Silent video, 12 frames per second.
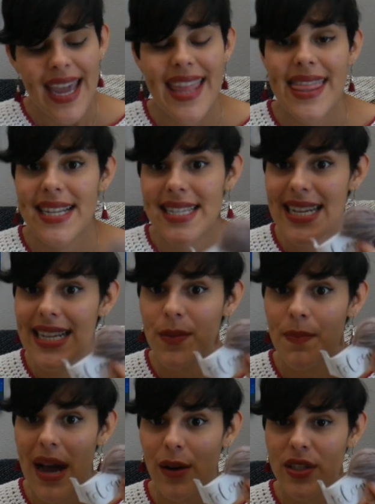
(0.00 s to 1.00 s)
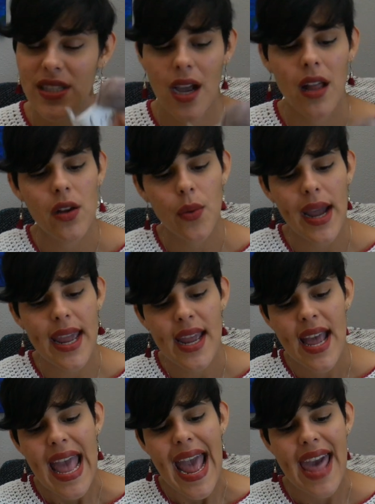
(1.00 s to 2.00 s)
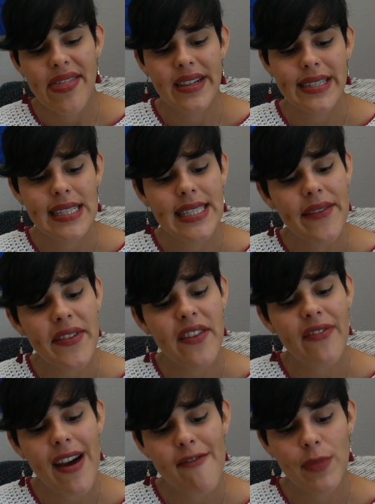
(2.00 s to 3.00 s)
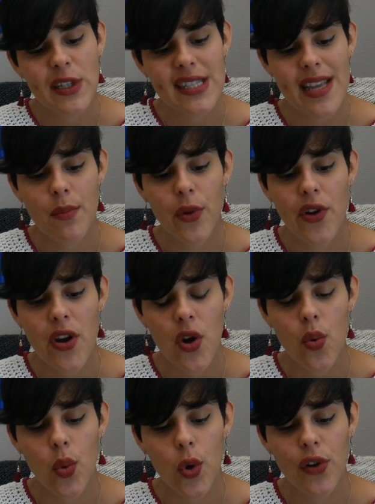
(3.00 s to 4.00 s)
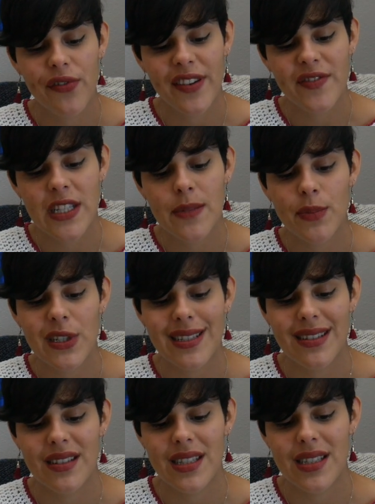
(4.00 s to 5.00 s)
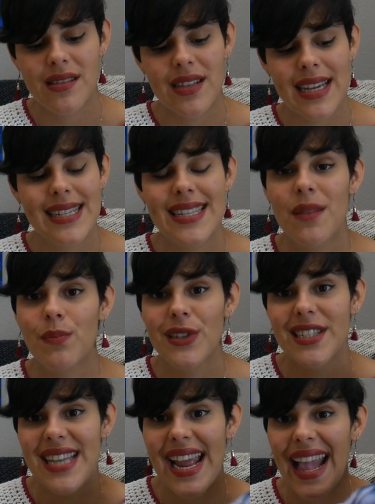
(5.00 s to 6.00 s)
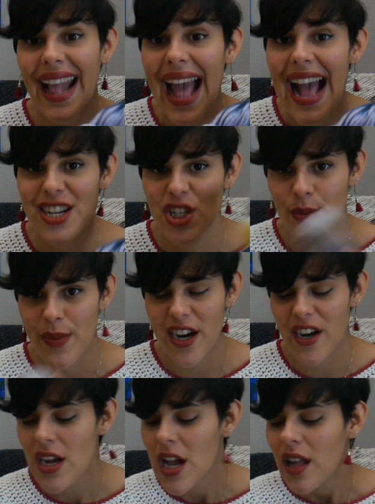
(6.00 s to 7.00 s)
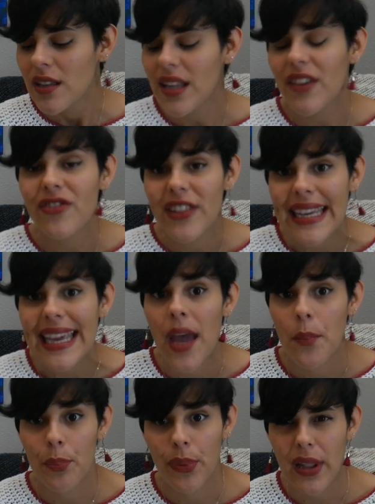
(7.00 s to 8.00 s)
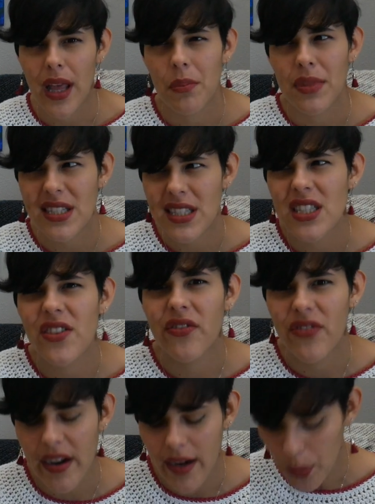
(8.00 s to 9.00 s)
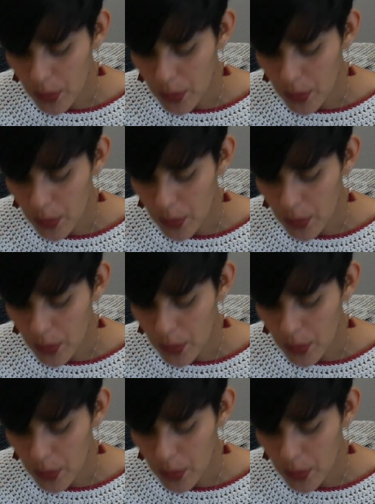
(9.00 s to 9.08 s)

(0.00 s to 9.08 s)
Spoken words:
in the Titmouse colorway, and this is 75% merino wool, 15% silk, and 10% cashmere. Lovely and plump. This is a very